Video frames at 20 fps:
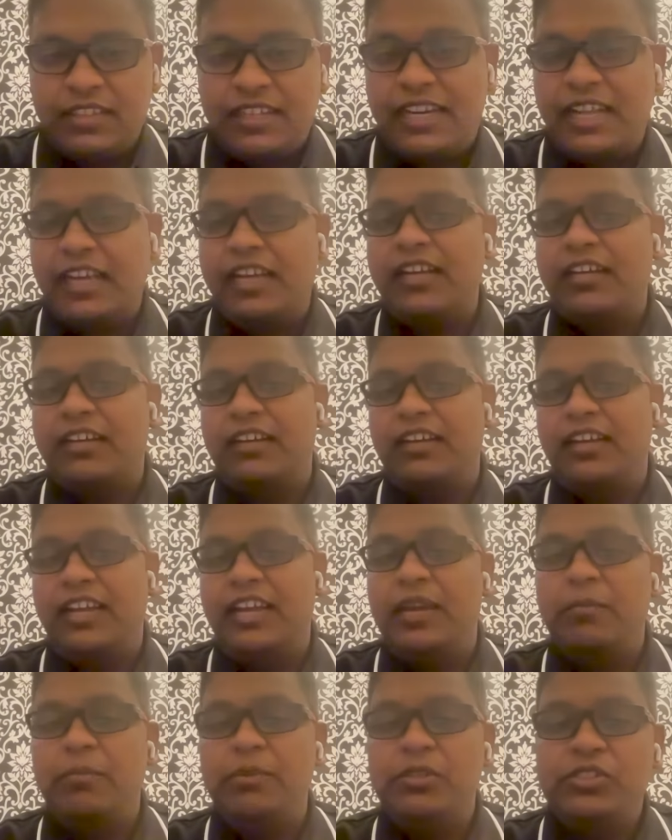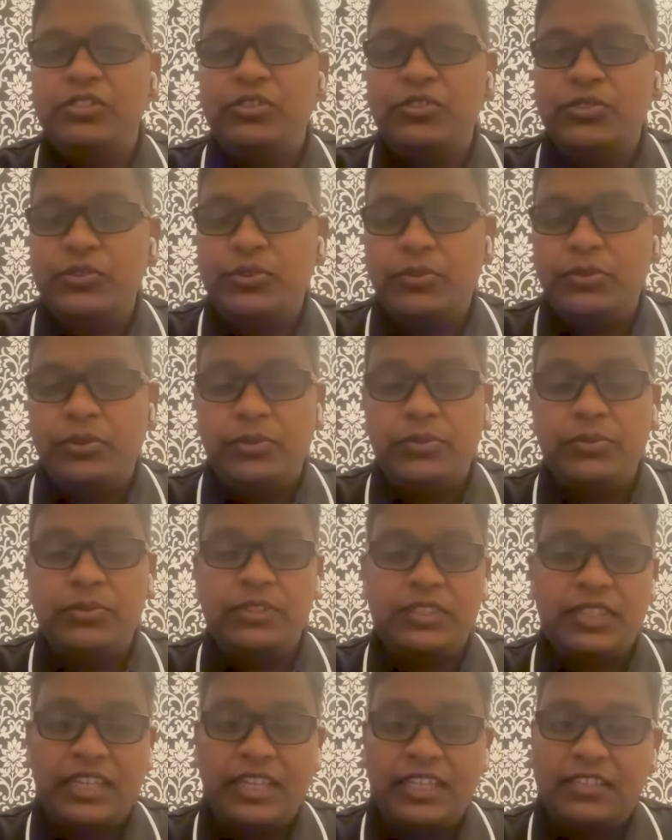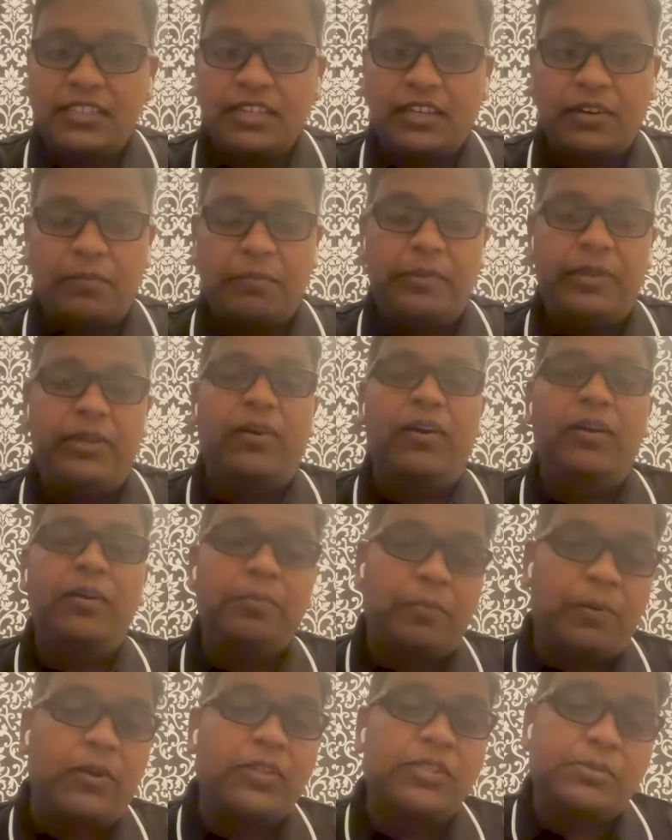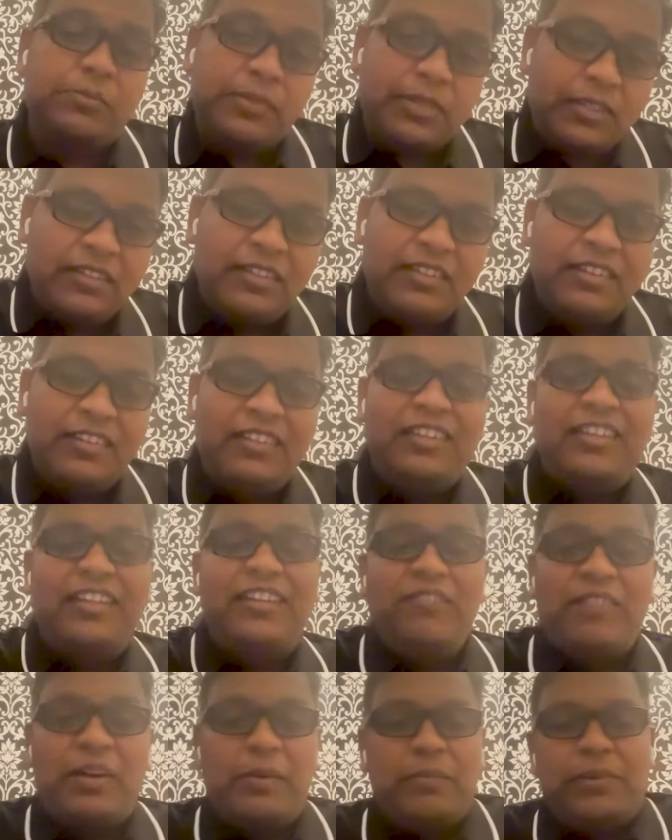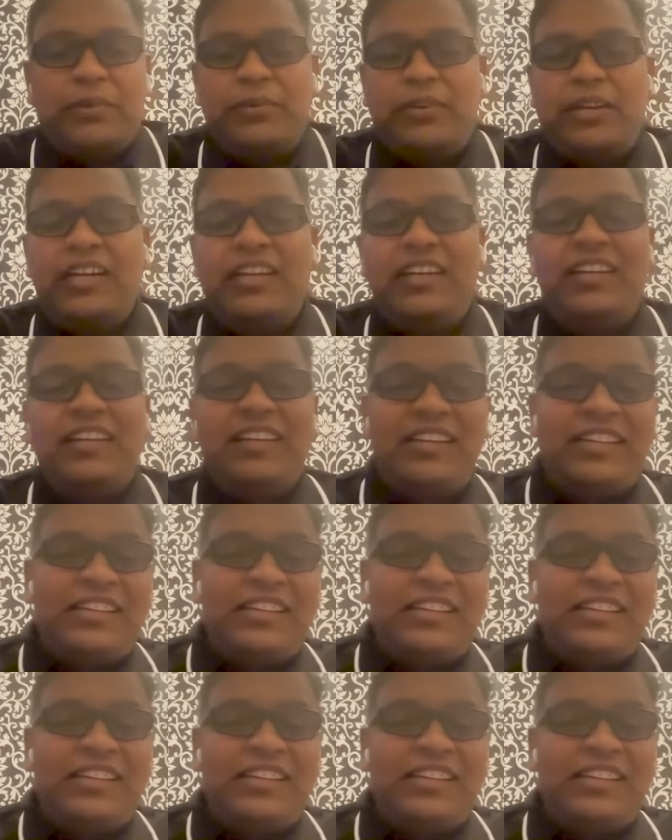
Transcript: The tech enables you to do things that are beyond possible in Web2, right?